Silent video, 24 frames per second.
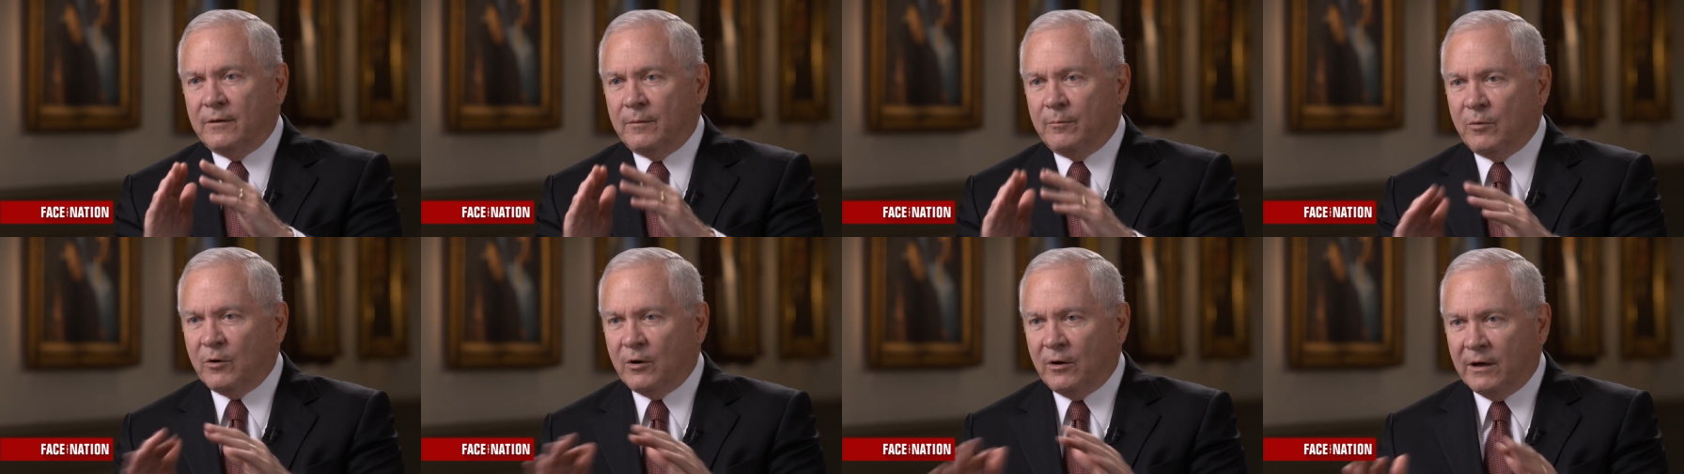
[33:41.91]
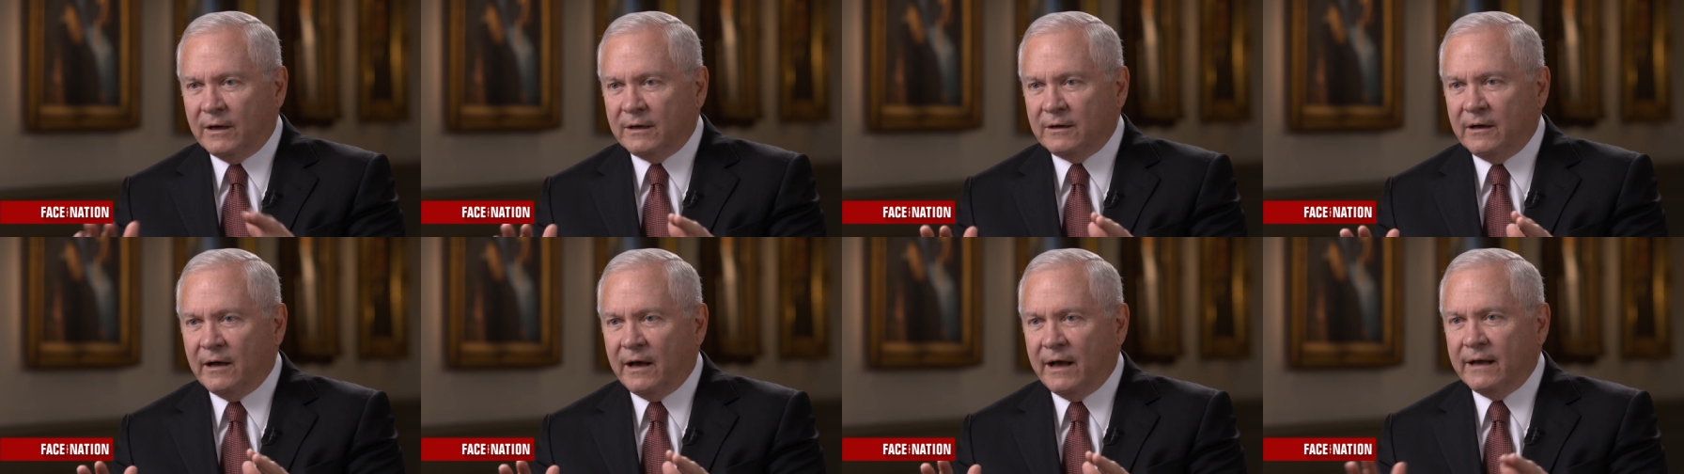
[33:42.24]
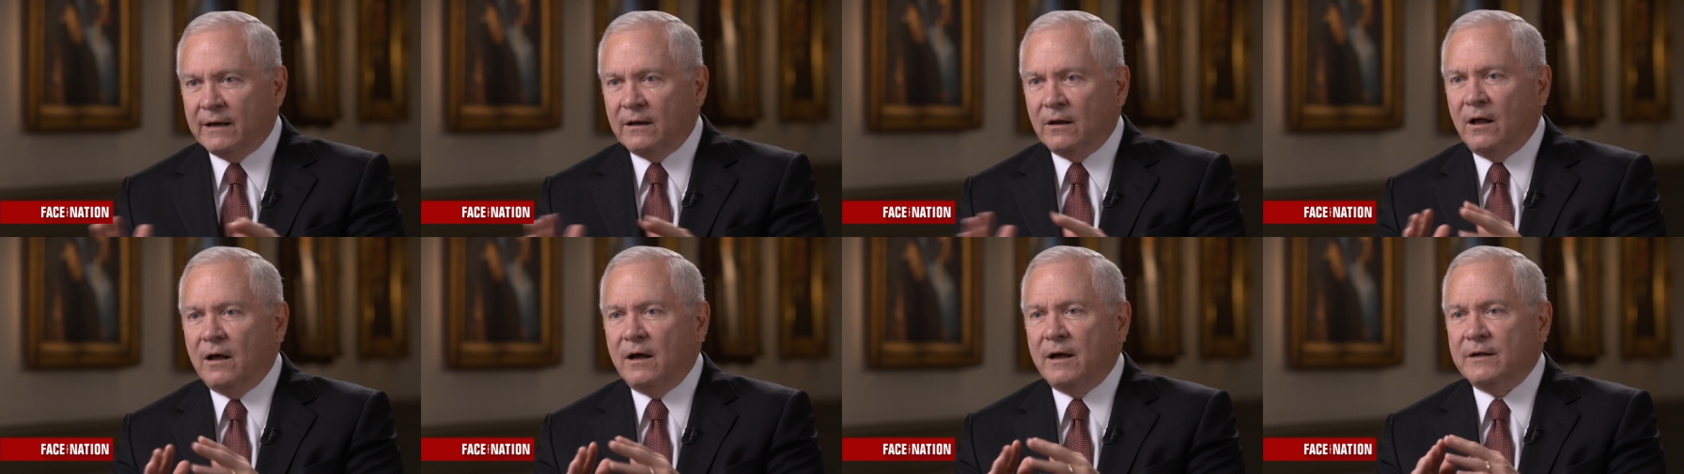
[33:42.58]
the broad
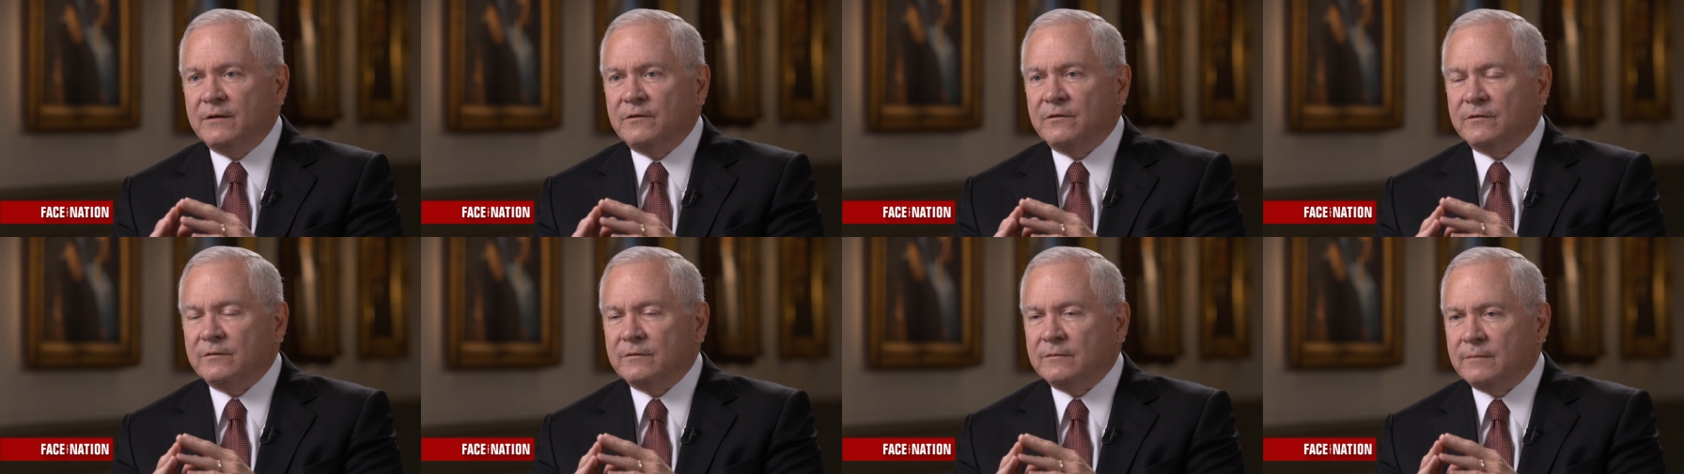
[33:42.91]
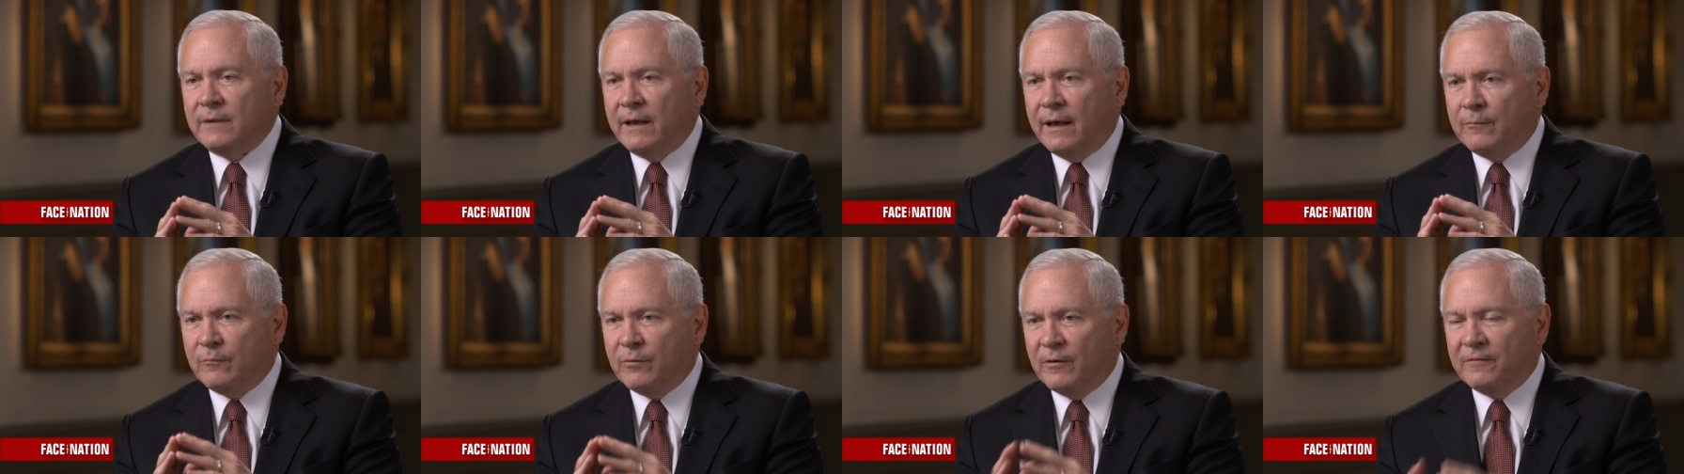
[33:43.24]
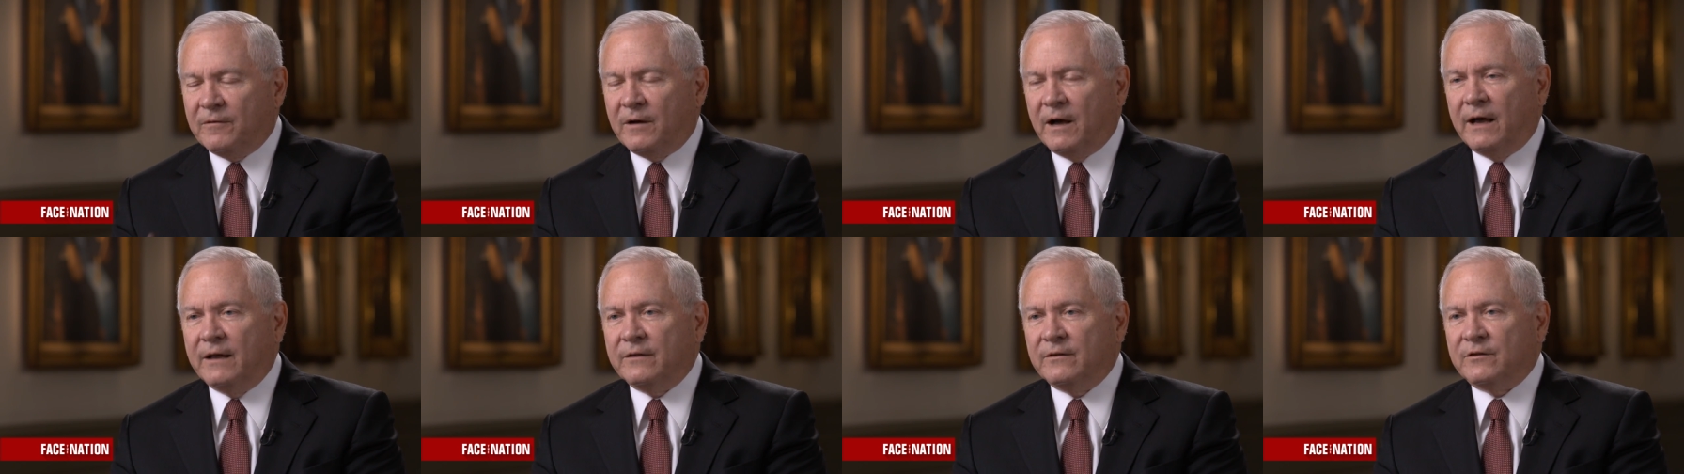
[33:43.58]
guidelines and
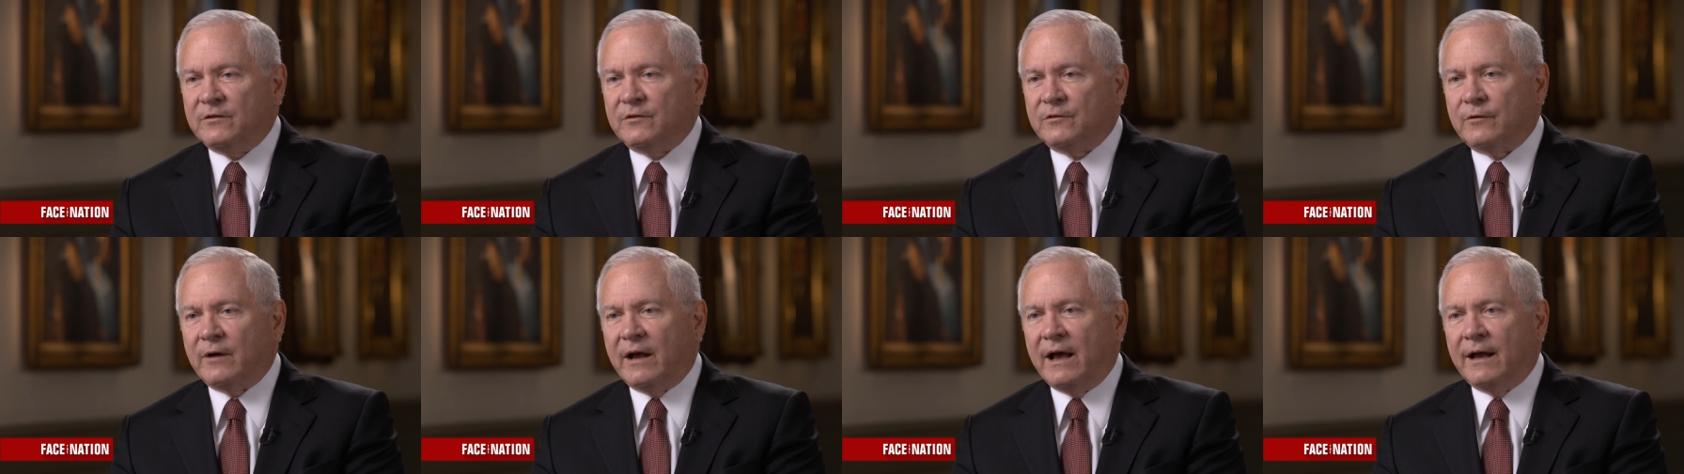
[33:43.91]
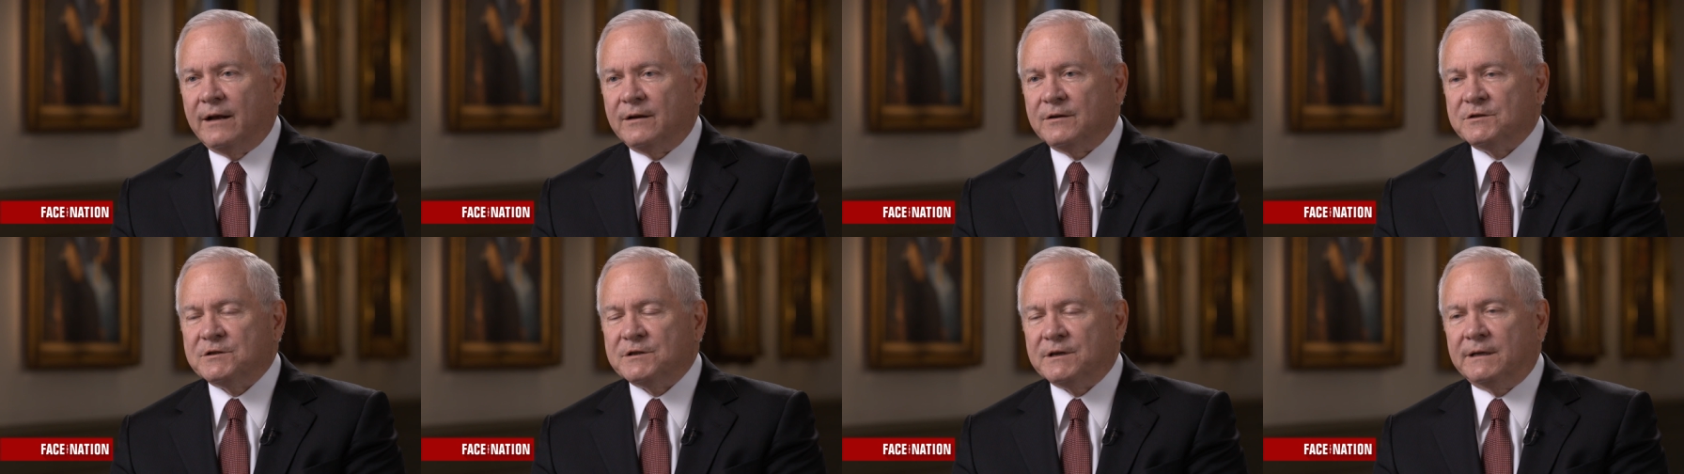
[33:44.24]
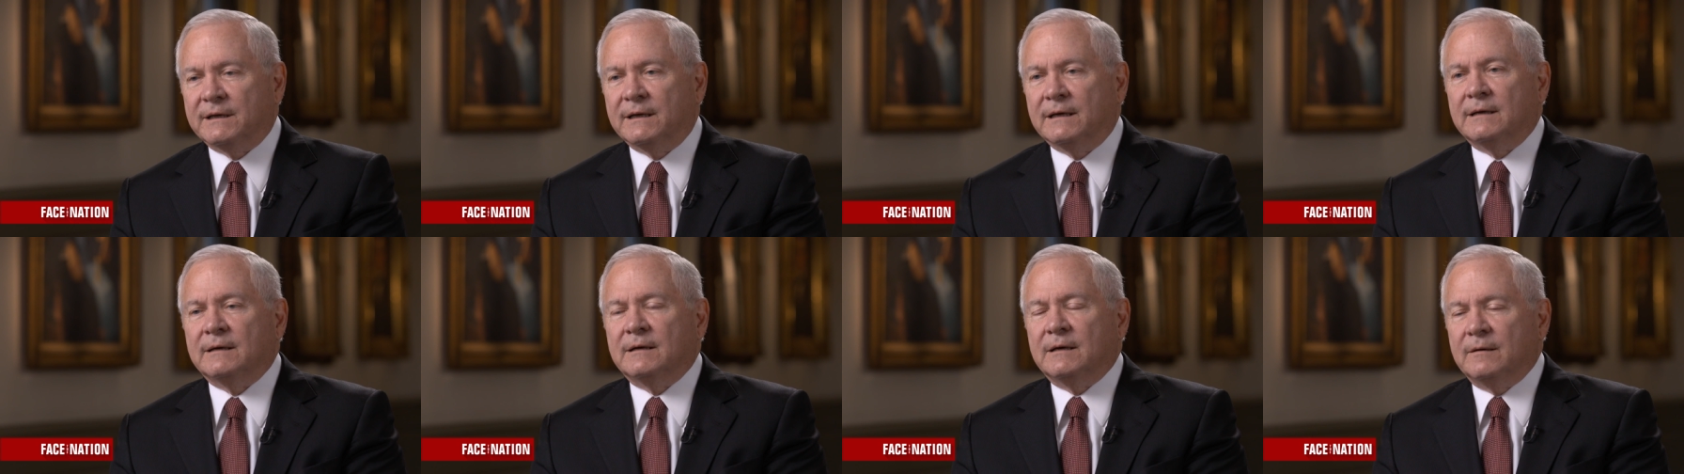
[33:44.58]
provide the
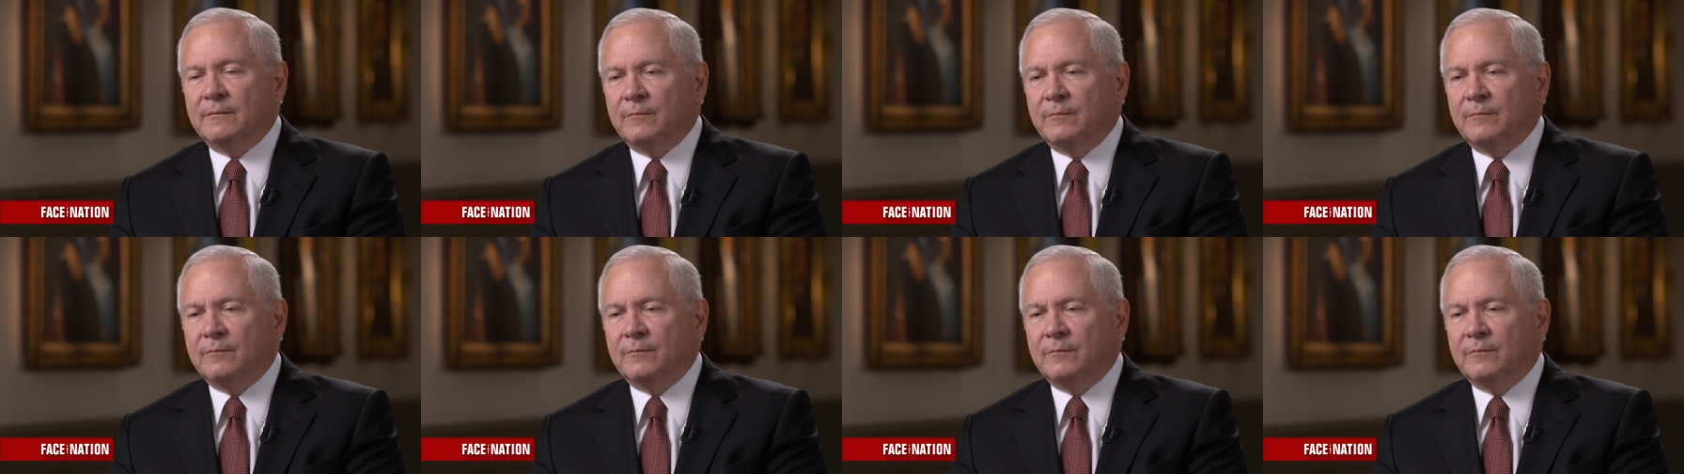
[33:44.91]
strategy,